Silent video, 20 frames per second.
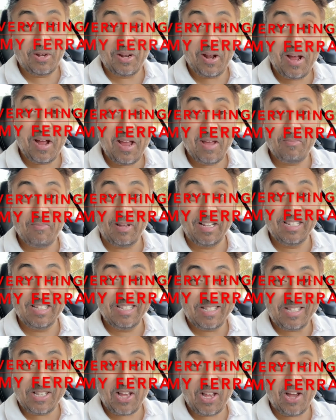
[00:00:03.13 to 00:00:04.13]
I am
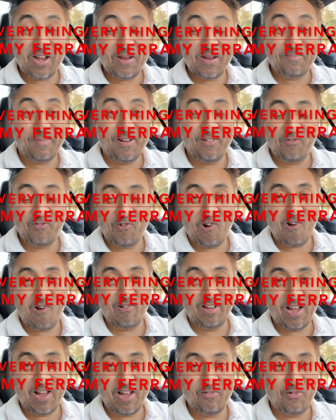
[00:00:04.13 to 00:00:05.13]
inside my
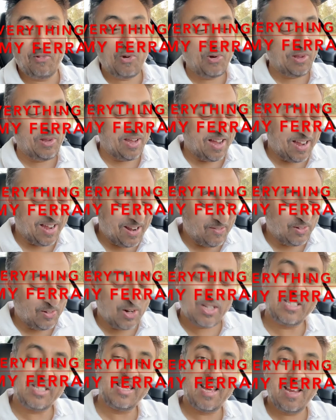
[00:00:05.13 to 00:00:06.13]
Ferrari California, and I've got
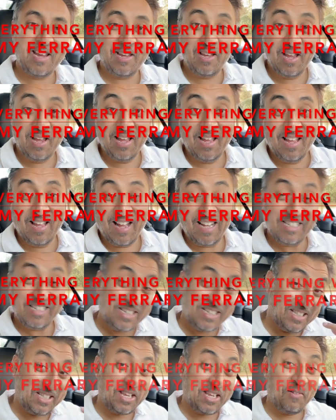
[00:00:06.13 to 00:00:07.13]
to say, as you
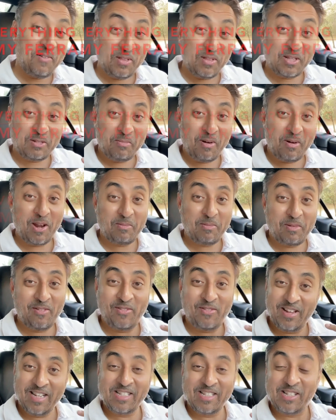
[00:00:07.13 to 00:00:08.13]
can see from the smile on my
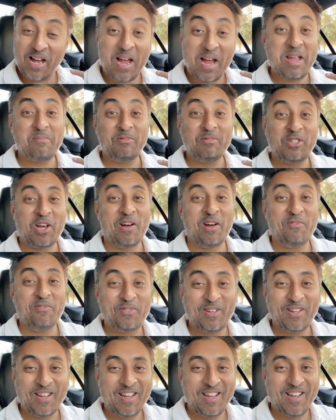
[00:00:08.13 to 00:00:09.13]
face, I am
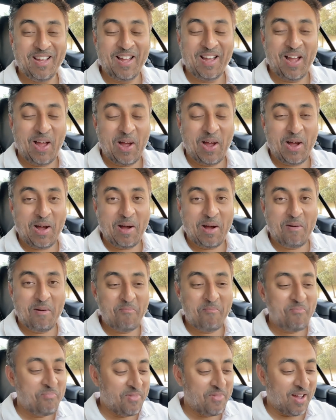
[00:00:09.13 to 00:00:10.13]
chuffed.
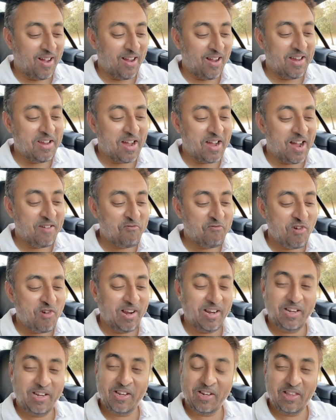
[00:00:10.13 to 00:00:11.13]
I
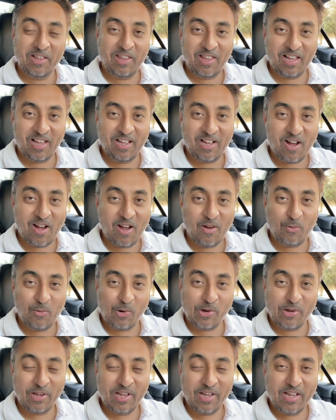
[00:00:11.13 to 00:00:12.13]
really didn't think I
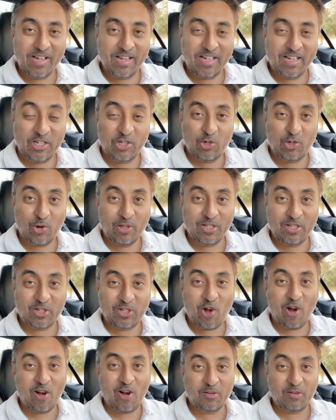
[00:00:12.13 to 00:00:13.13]
would enjoy this
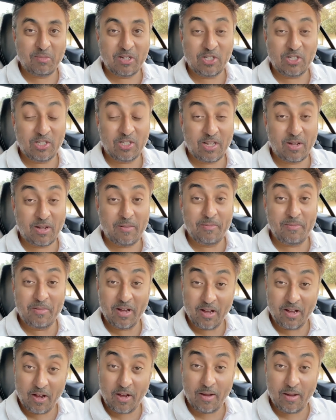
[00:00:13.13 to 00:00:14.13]
car as much as
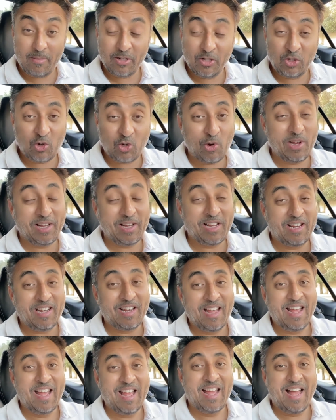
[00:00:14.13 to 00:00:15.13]
I am enjoying it,
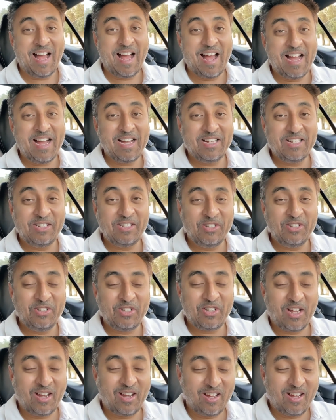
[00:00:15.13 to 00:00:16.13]
and
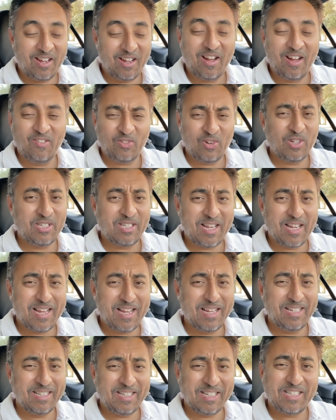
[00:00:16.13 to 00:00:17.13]
I've got to
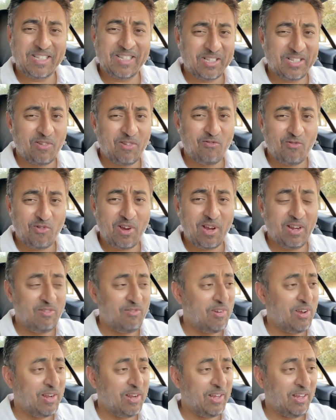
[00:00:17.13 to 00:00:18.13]
say, this is a
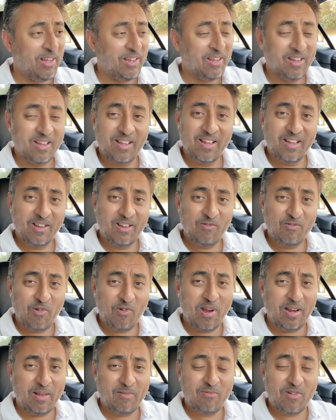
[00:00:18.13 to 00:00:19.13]
really
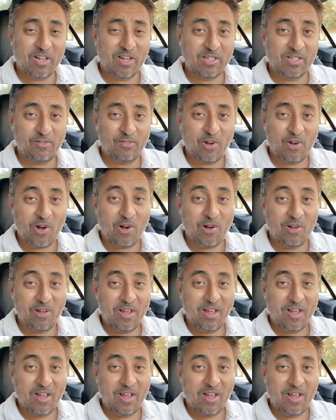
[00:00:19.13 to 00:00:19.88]
impressive car.